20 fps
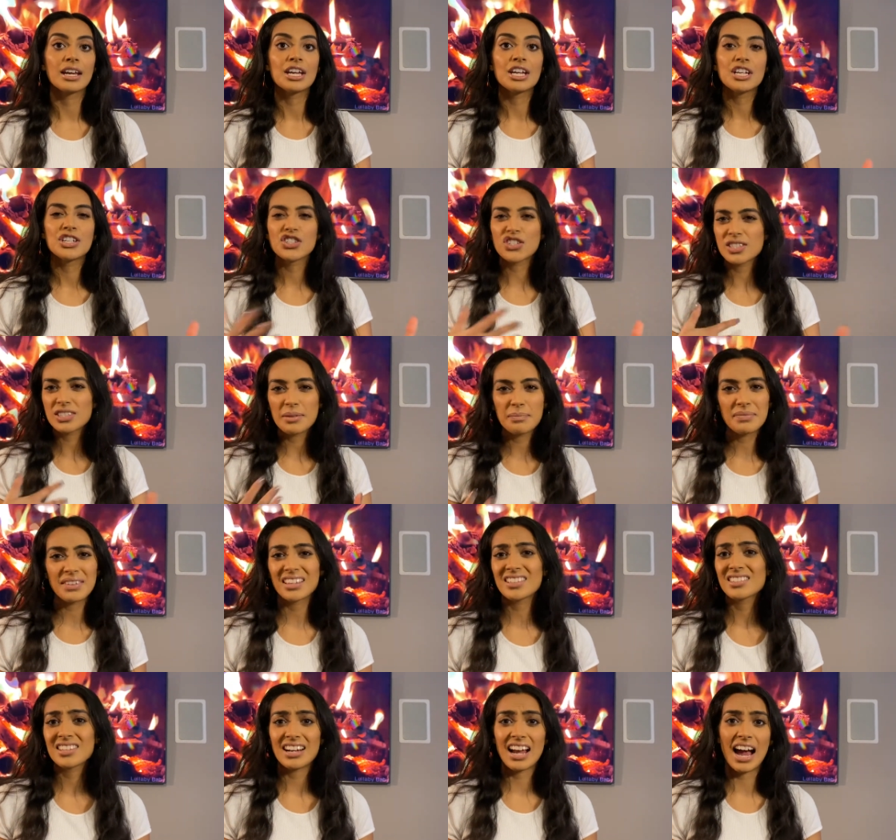Just some
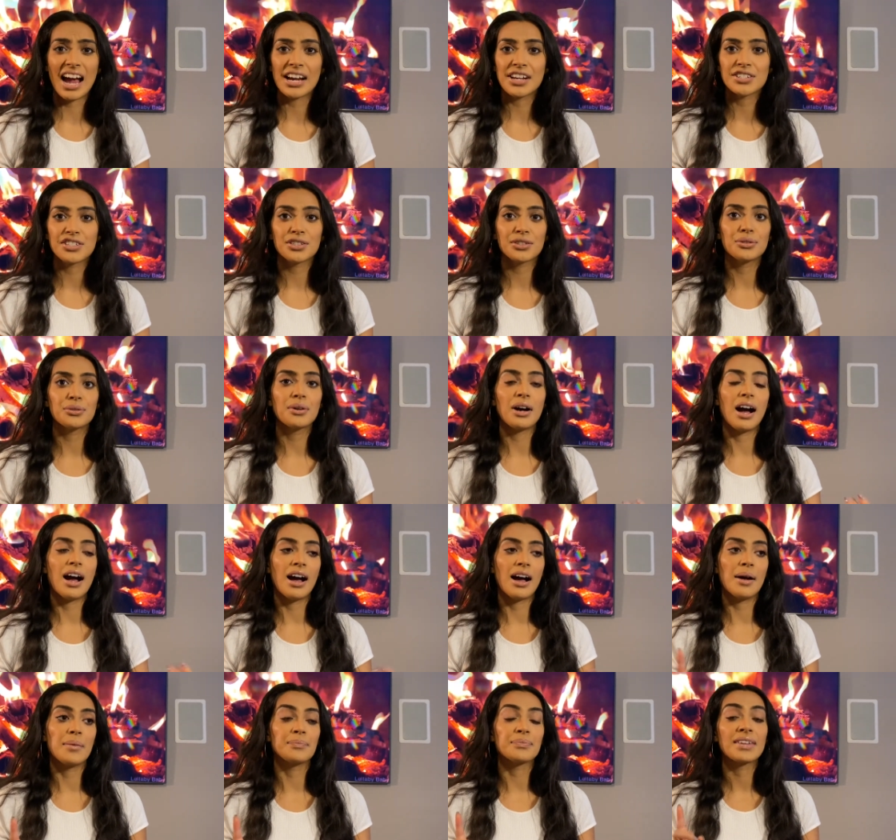things that I do,
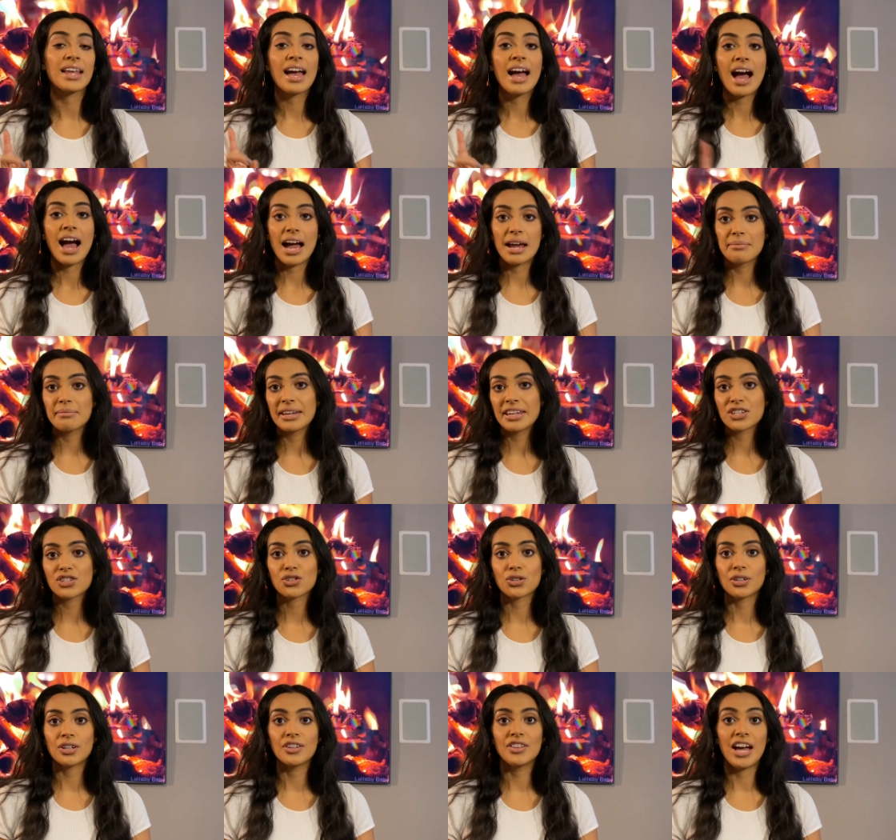I make
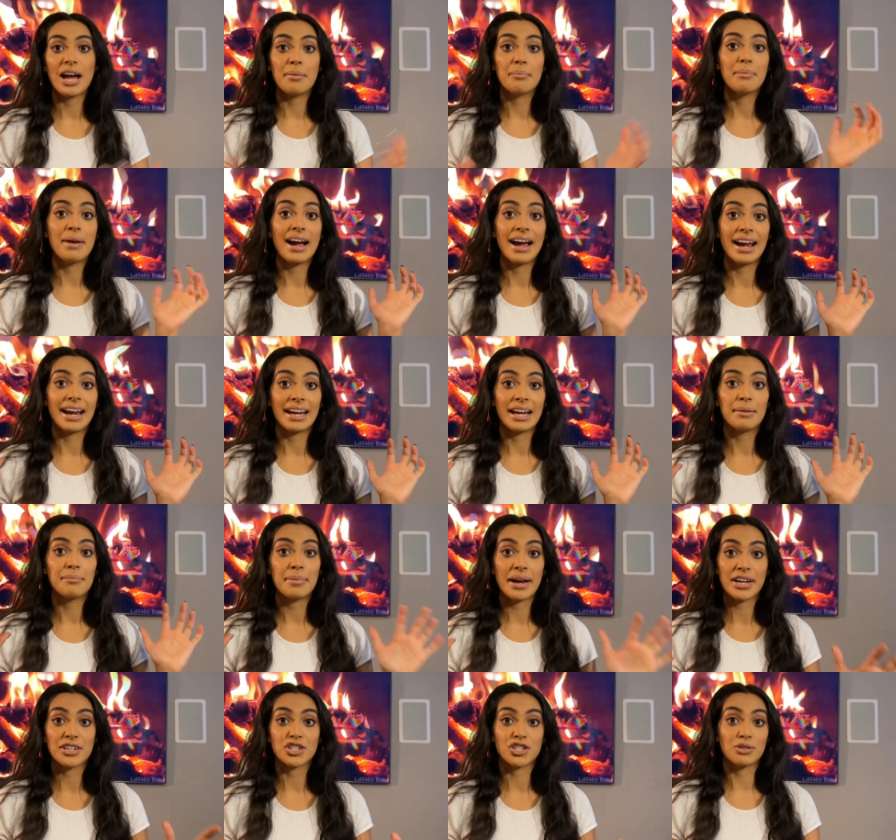sure that my
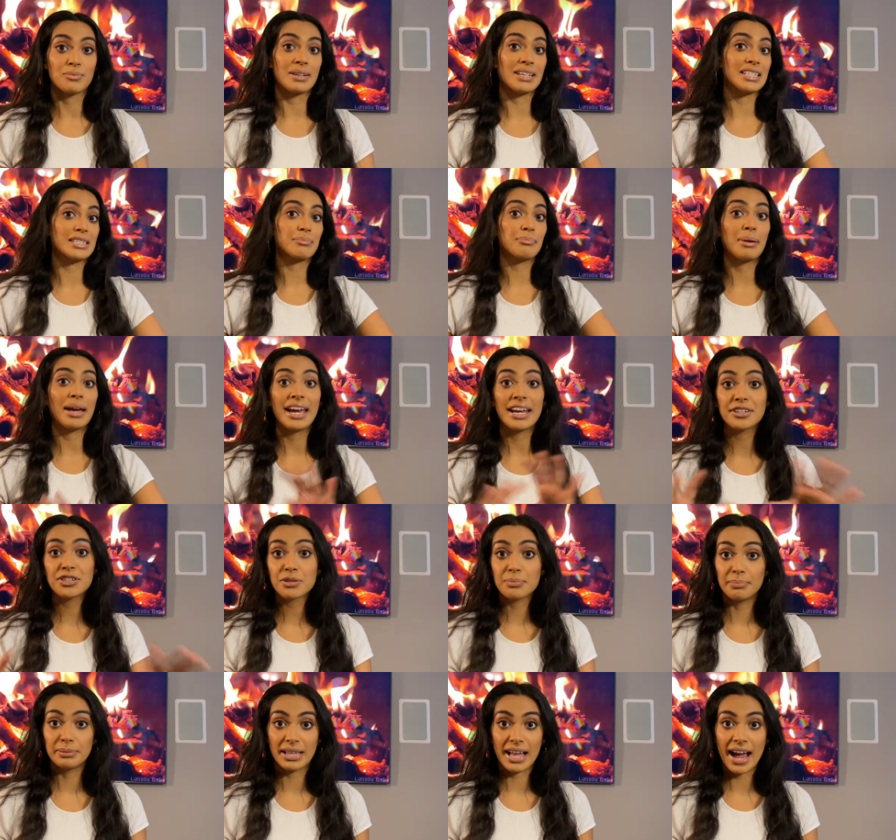bedroom is pitch
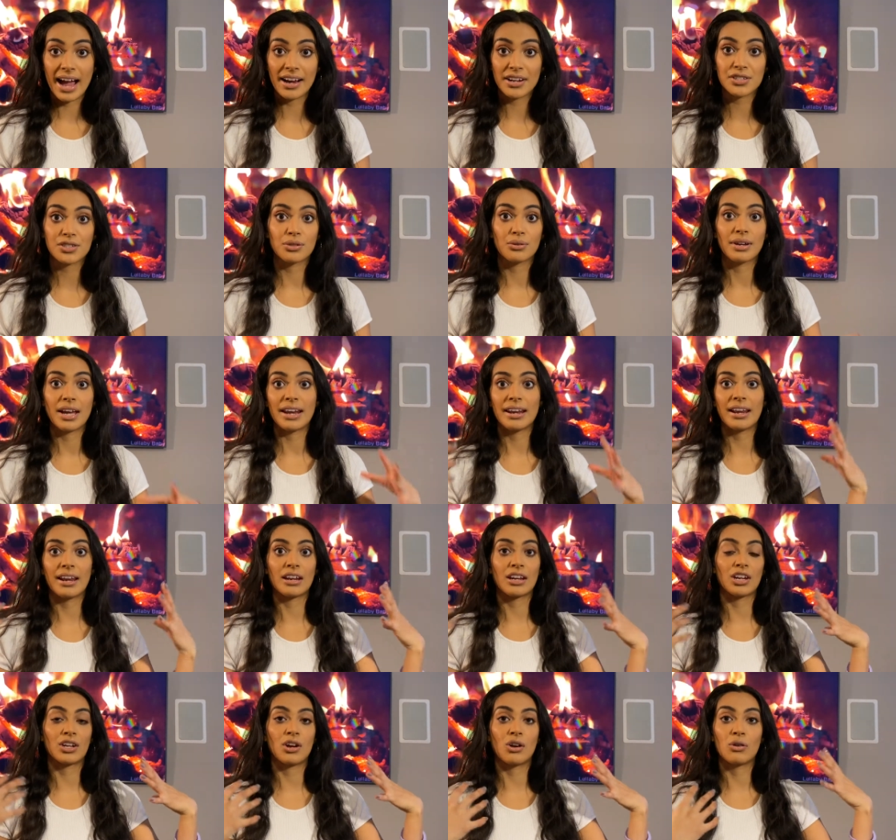black, so getting,
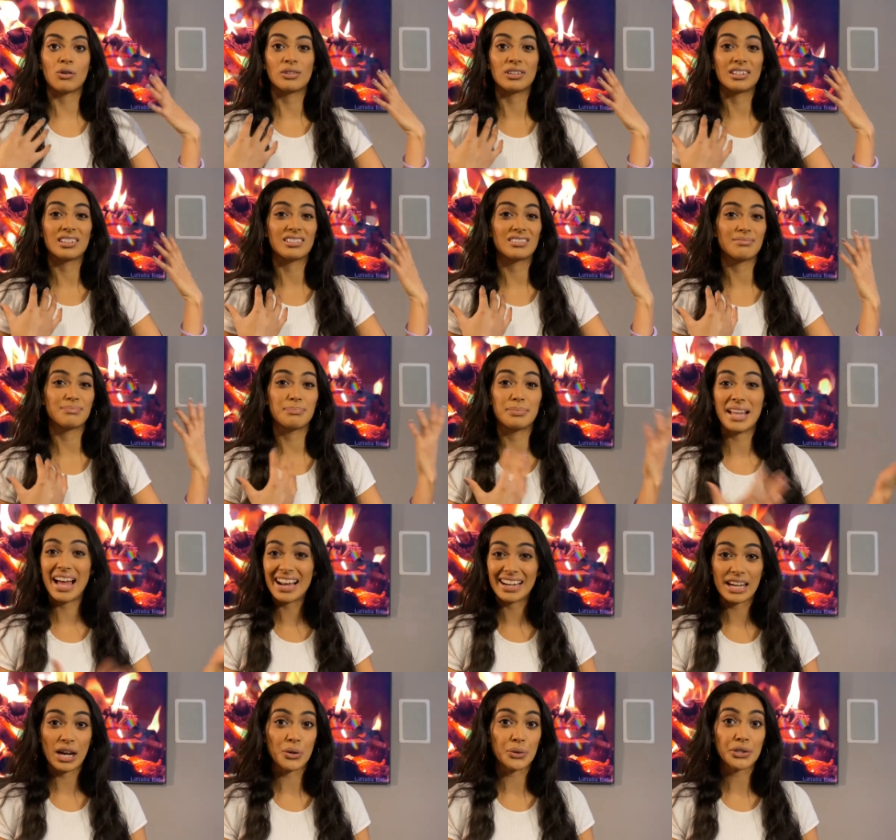
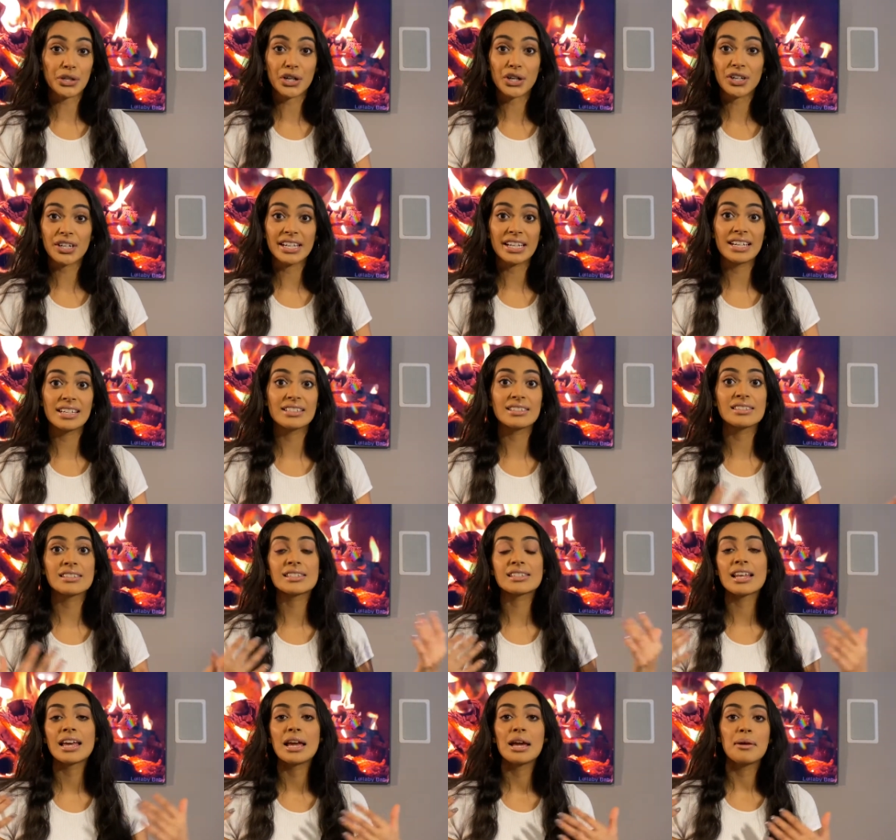blackout
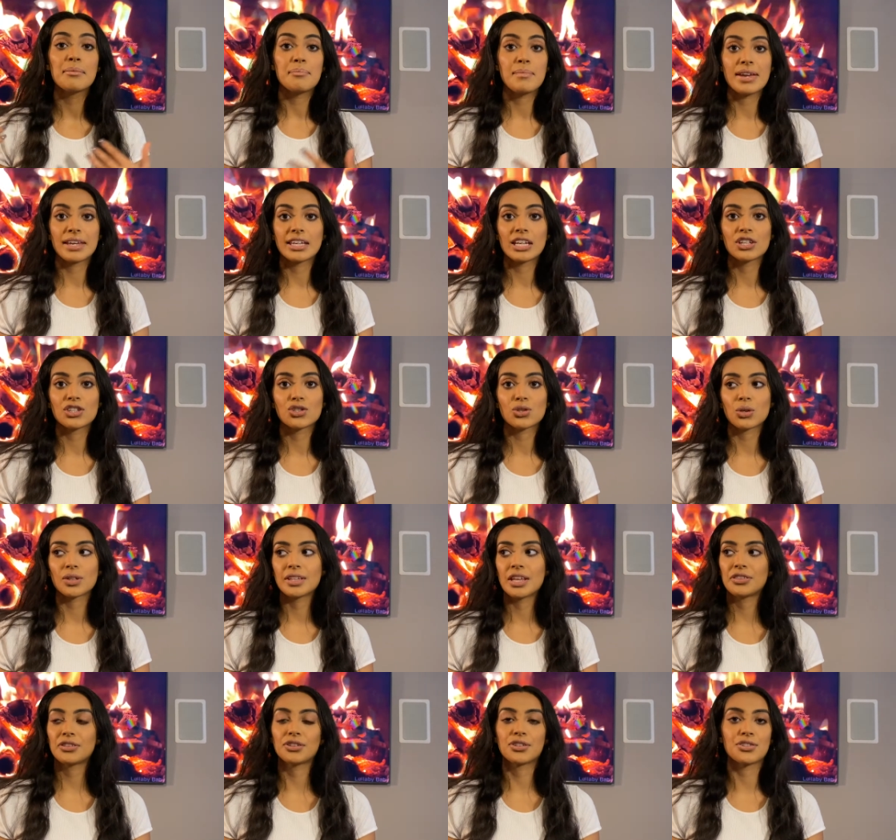curtains, making sure
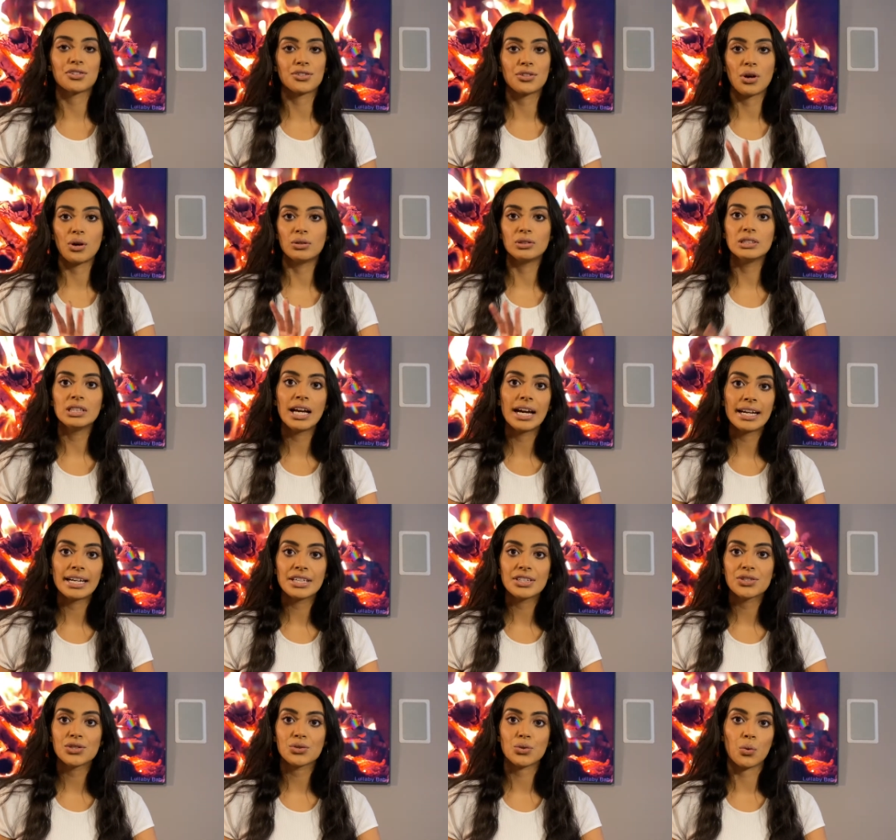that there's no
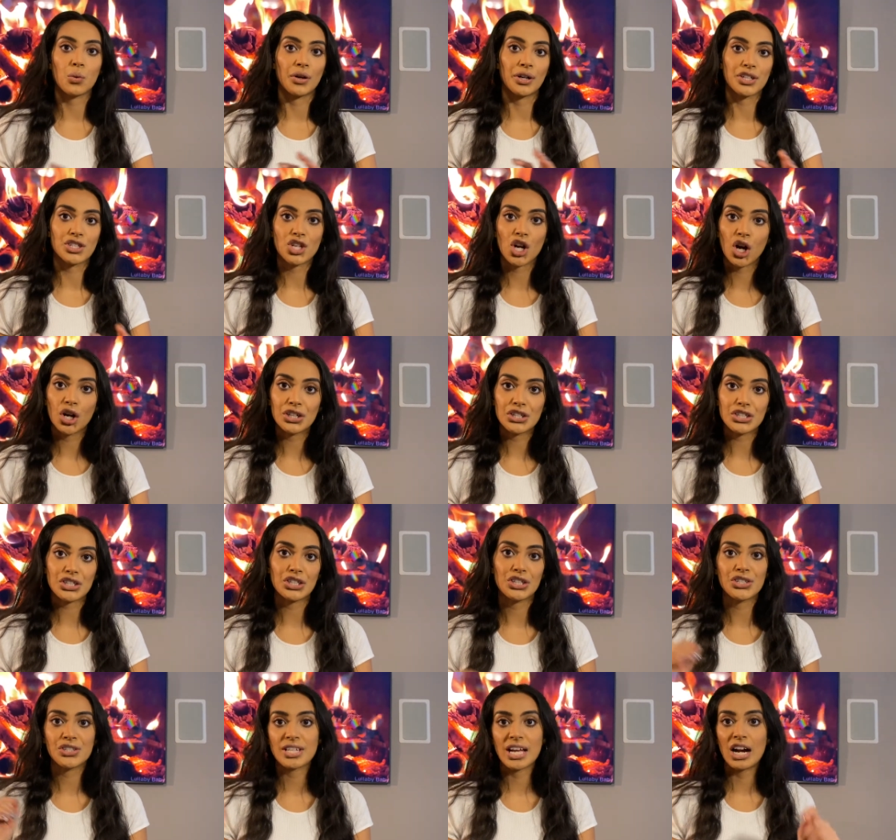lights or
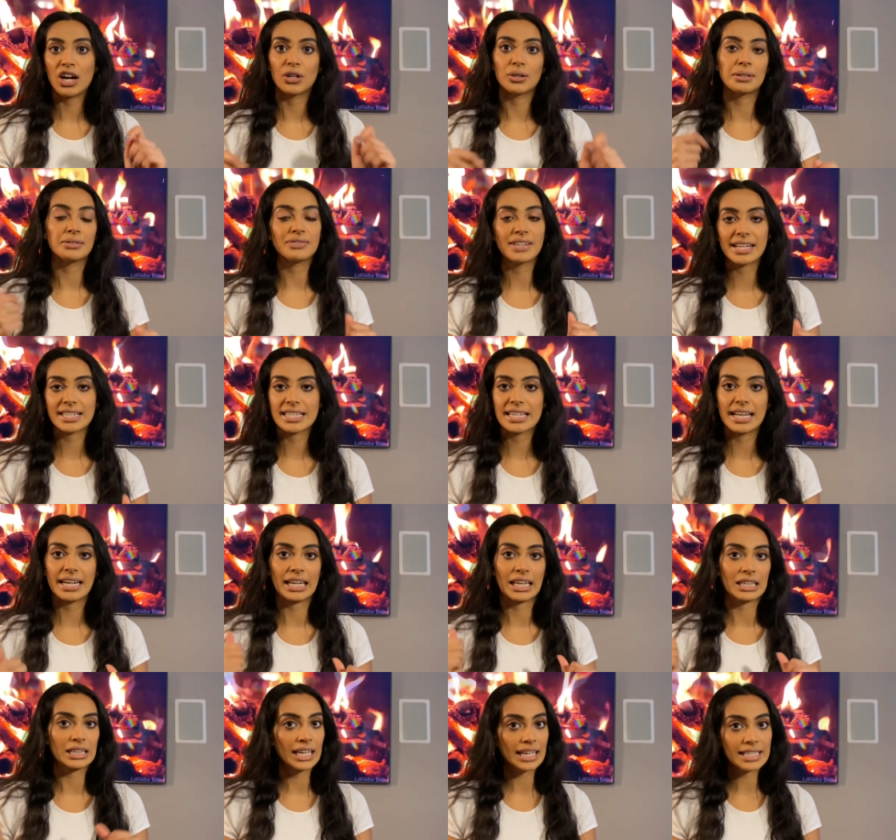chargers that are reflecting
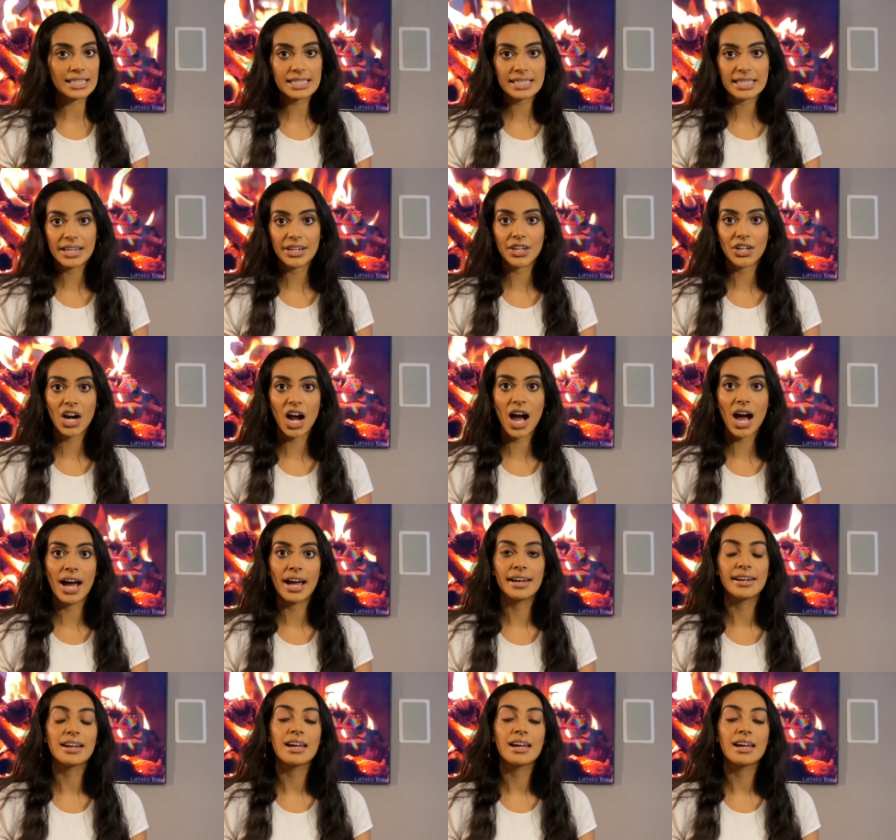any lights that are on,